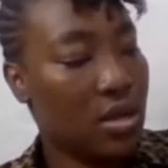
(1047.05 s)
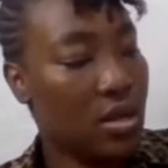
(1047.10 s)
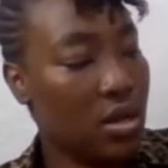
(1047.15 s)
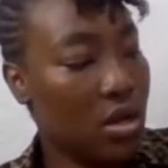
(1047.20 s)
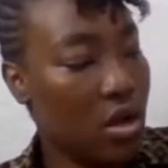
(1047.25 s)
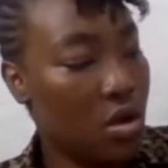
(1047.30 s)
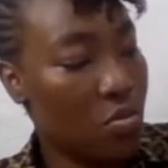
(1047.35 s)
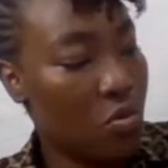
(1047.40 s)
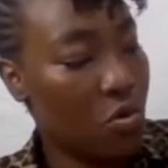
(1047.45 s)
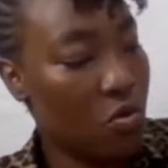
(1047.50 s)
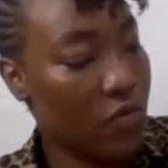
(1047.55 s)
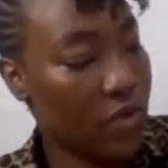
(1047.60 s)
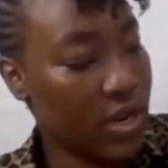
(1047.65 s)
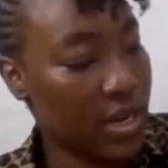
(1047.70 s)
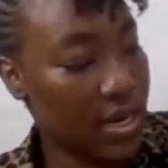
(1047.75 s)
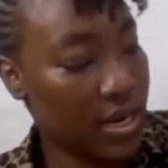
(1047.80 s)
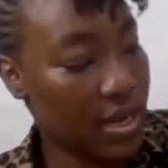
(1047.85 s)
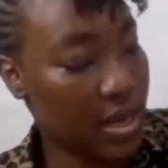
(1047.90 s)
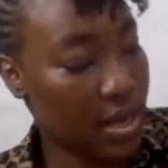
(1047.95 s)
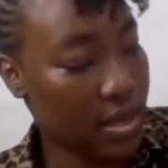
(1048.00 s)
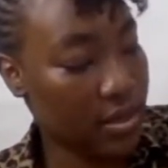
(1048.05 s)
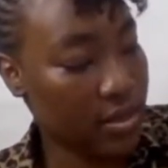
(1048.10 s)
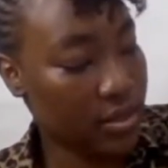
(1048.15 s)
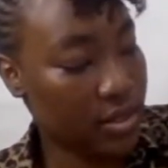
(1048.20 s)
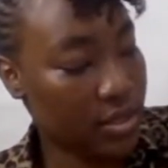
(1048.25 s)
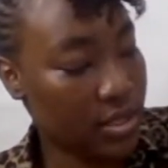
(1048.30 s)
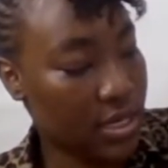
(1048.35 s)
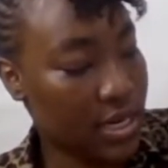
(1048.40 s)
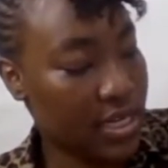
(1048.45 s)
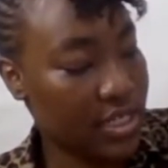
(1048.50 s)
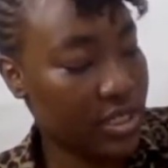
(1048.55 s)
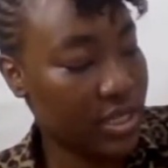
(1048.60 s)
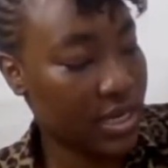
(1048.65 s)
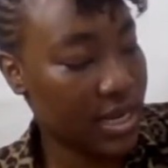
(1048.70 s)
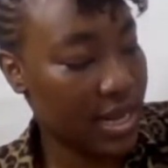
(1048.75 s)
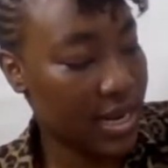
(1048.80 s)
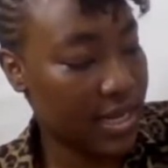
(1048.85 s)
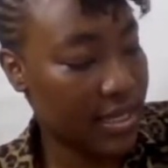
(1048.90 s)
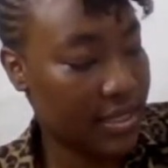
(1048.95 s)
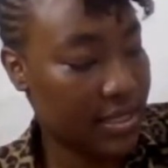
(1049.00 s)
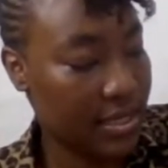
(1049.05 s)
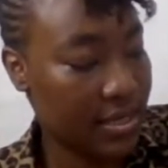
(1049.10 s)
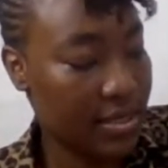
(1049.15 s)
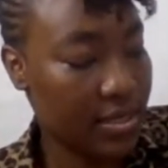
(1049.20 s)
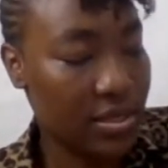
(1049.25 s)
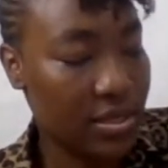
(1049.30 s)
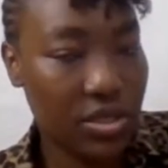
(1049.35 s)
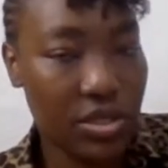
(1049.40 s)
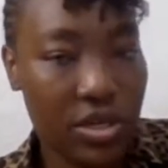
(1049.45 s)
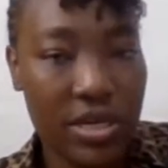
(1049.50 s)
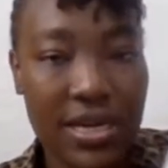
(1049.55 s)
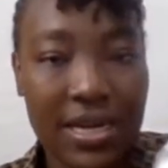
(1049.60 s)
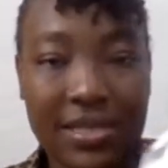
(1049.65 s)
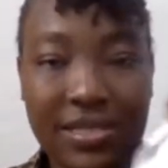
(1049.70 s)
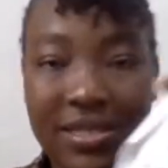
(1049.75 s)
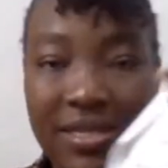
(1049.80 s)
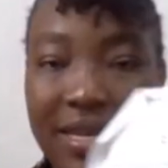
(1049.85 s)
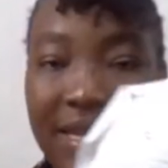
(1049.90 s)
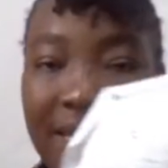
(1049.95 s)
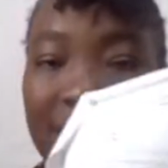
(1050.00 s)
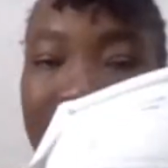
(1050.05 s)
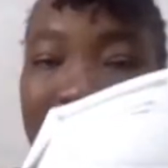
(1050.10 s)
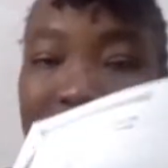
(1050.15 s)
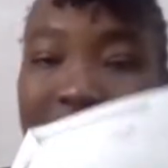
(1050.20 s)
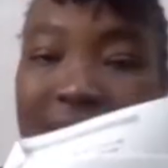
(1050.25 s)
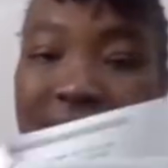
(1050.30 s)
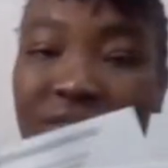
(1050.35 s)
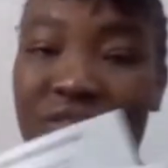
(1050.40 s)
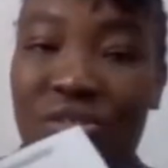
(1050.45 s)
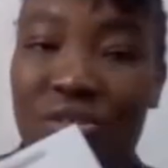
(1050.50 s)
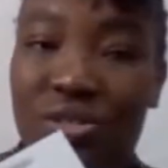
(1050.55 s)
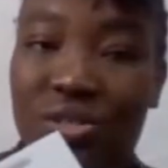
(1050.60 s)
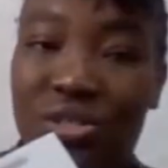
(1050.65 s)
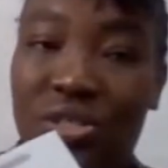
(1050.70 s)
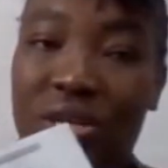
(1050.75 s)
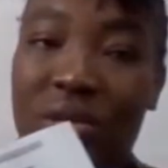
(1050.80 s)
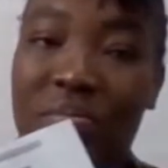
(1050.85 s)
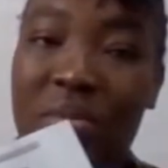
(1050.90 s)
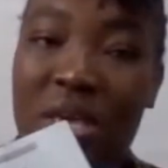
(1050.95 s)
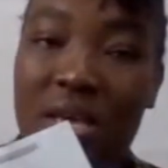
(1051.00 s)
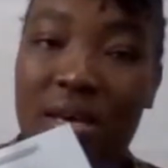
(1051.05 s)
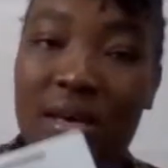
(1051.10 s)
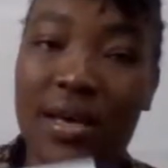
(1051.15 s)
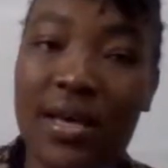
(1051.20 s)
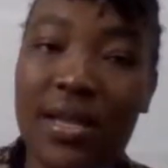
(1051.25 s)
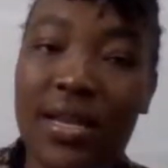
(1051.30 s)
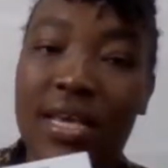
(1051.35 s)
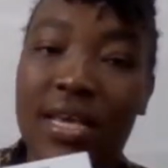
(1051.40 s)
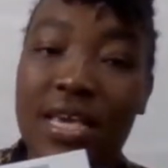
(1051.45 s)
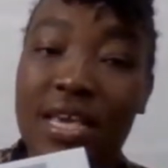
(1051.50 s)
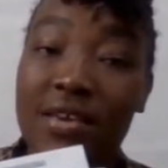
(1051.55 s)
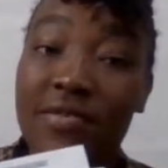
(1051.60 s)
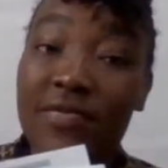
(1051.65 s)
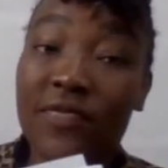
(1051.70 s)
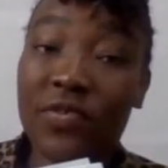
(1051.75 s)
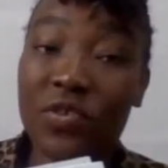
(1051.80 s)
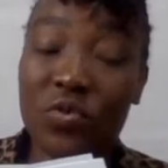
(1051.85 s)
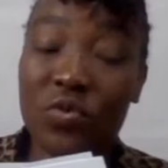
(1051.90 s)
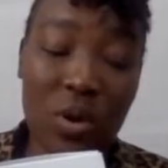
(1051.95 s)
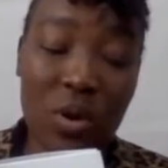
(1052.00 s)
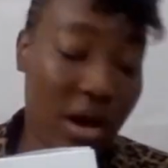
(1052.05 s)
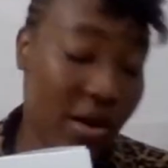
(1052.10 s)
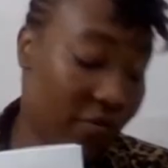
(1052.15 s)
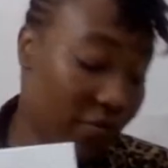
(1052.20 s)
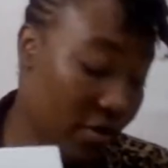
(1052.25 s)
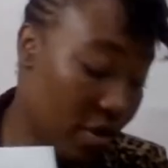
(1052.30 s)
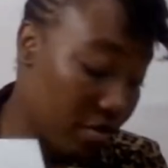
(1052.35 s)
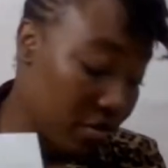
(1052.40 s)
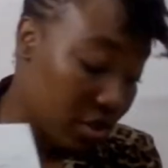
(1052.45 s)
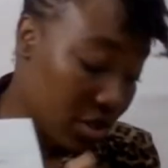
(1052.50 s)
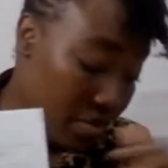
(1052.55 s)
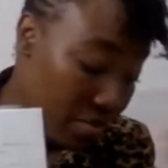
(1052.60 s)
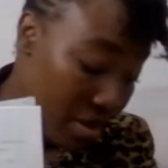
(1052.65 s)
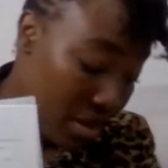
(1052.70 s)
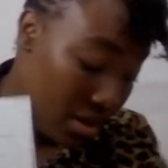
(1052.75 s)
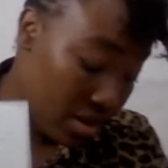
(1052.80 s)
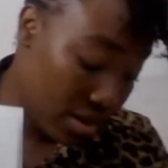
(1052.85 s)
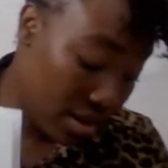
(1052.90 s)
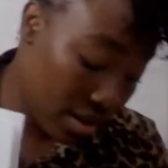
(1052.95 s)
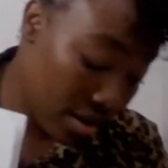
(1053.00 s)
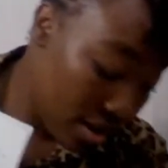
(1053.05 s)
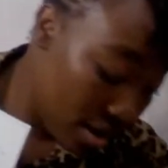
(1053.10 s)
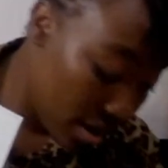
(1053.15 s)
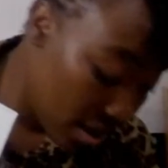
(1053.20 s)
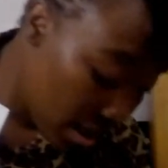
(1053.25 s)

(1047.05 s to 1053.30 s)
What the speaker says: Now, moving along to nationality. Your nationality is Jamaican if you are from Jamaica.